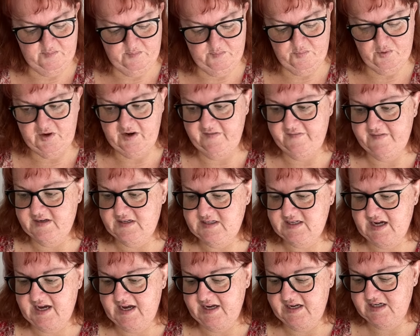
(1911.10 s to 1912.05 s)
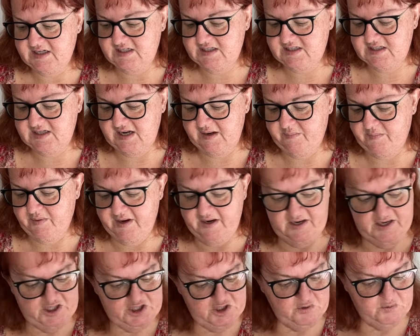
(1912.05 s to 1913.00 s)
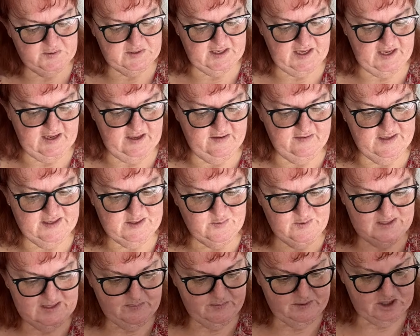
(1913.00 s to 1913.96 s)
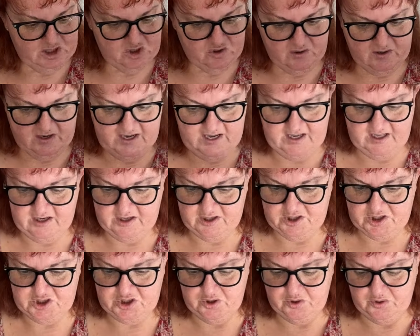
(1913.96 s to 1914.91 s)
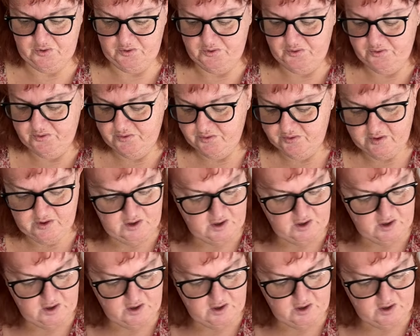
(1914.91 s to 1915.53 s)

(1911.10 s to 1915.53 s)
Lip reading: putting the date and my initials in. This one's a bit trickier to do.